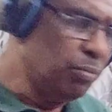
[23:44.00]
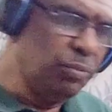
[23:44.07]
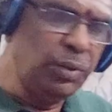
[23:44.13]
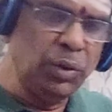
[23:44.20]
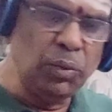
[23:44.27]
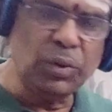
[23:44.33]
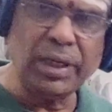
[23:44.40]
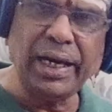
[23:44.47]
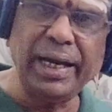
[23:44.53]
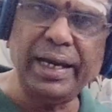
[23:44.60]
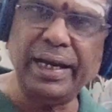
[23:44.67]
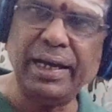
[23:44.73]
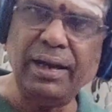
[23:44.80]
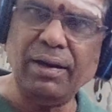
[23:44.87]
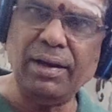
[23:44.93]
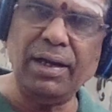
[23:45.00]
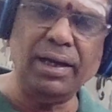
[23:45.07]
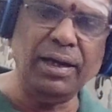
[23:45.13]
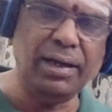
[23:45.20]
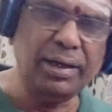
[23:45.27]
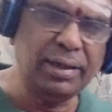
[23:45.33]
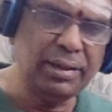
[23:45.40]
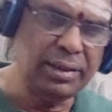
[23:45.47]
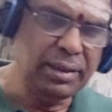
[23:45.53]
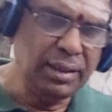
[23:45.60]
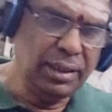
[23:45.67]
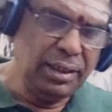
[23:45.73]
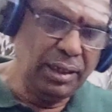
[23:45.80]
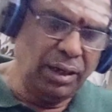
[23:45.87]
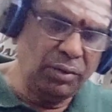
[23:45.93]
mu K,
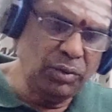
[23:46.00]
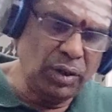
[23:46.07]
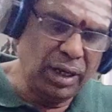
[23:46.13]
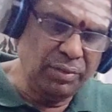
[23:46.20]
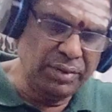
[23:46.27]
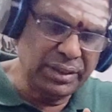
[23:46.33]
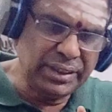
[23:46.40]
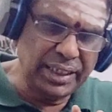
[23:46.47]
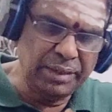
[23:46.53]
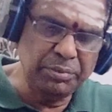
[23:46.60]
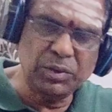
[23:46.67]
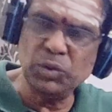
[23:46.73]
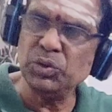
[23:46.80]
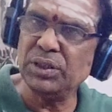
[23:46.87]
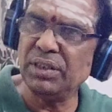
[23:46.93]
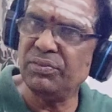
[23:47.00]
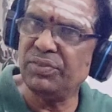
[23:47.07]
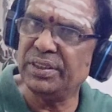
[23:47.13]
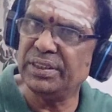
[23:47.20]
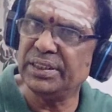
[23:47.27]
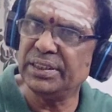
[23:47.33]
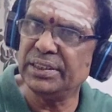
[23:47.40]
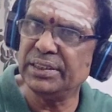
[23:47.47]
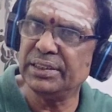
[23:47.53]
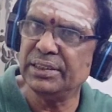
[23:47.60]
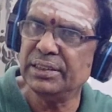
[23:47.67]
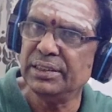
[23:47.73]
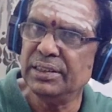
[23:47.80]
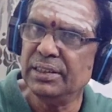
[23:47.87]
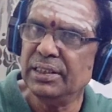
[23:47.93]
now you have the same two surfaces.
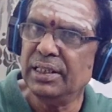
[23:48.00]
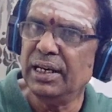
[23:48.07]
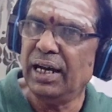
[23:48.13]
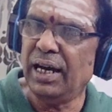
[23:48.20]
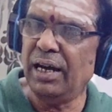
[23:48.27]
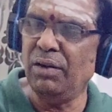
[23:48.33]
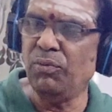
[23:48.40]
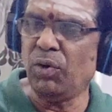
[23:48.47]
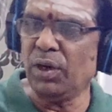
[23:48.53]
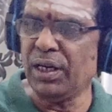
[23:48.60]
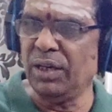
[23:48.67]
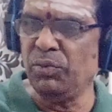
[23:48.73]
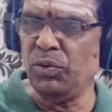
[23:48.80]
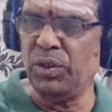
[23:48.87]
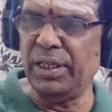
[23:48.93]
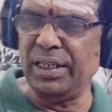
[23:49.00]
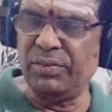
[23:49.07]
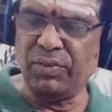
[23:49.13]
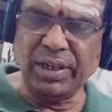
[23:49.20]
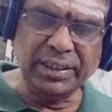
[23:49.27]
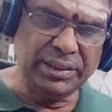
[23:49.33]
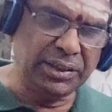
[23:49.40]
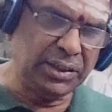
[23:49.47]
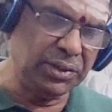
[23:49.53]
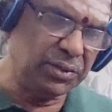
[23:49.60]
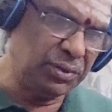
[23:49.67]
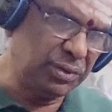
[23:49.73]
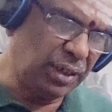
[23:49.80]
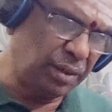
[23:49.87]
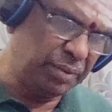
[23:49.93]
What I would advise
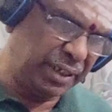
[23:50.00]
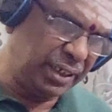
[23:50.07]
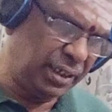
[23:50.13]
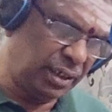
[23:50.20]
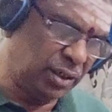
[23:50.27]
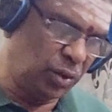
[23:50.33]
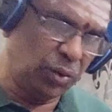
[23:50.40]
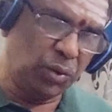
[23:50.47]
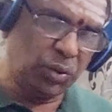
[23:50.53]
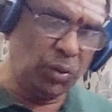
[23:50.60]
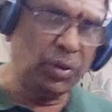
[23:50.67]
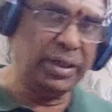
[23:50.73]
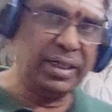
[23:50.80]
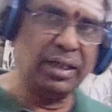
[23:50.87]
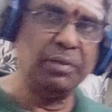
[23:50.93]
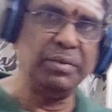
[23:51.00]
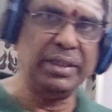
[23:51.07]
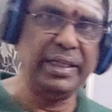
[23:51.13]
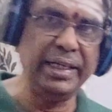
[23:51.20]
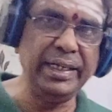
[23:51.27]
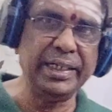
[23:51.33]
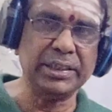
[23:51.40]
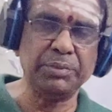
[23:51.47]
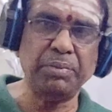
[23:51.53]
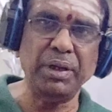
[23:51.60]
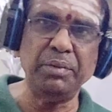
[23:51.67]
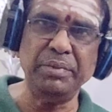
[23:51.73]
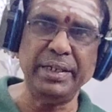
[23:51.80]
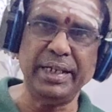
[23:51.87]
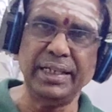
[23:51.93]
you, don't do it. Any
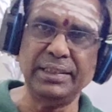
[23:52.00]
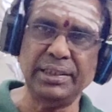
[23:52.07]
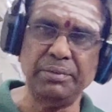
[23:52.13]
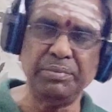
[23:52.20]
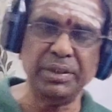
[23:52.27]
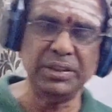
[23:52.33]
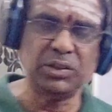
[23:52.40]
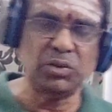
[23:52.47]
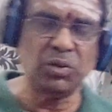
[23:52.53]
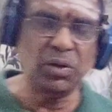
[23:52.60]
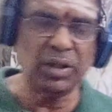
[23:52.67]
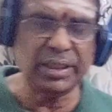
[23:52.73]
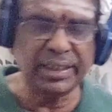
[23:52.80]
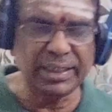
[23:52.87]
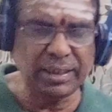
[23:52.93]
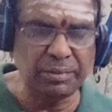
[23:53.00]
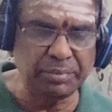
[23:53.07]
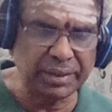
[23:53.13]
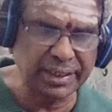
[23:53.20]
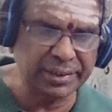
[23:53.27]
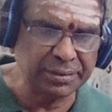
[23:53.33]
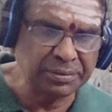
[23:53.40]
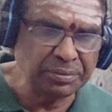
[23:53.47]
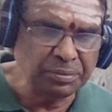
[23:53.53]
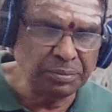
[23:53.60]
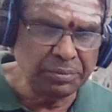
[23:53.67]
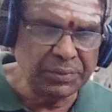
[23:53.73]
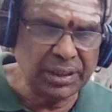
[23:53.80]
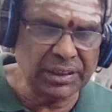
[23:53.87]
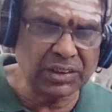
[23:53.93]
experiment I say, please do not attempt it.
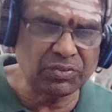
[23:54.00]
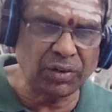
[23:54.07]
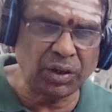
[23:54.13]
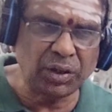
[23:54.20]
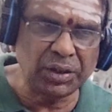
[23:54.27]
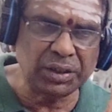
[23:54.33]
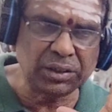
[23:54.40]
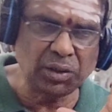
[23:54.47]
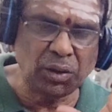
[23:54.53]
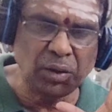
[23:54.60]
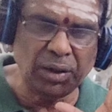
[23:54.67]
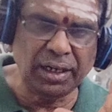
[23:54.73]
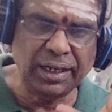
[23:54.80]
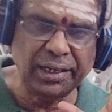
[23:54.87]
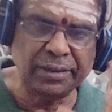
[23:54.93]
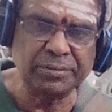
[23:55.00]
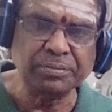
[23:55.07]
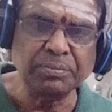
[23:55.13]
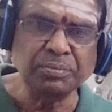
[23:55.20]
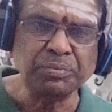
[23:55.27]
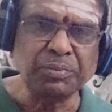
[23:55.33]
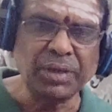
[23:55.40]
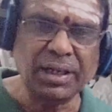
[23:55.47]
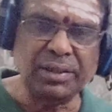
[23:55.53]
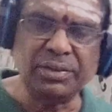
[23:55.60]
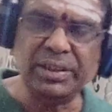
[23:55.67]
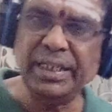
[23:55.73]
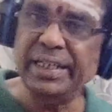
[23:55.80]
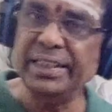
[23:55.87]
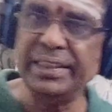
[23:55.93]
Just follow it. It's all
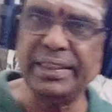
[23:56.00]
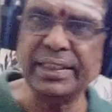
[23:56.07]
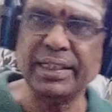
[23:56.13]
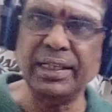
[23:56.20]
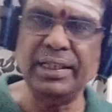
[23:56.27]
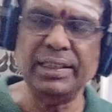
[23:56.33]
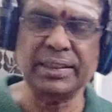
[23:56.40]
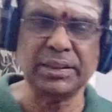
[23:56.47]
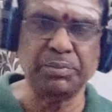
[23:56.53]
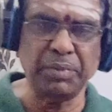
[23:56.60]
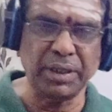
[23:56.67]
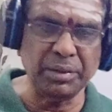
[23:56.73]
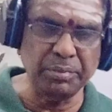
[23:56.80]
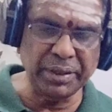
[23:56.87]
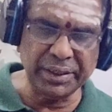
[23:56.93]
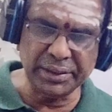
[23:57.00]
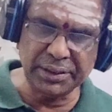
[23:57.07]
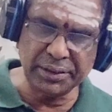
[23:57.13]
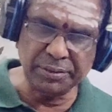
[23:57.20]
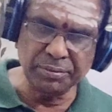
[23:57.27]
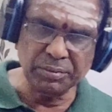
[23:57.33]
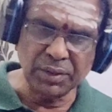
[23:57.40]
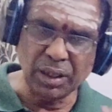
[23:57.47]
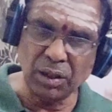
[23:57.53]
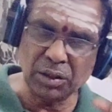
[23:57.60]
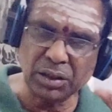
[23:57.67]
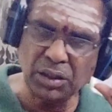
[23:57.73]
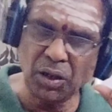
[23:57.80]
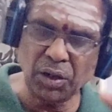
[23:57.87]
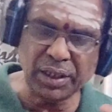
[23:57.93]
theoretical experiments or
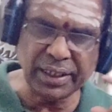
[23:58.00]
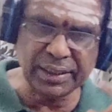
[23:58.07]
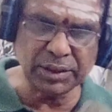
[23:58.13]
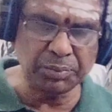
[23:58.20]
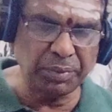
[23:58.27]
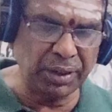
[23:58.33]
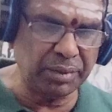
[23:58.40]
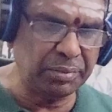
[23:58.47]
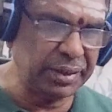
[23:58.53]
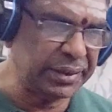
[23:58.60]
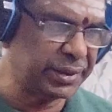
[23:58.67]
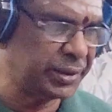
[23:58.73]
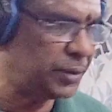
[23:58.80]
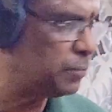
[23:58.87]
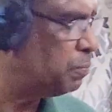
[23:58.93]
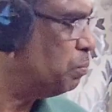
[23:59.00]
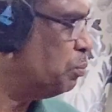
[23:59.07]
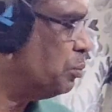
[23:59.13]
thought experiments.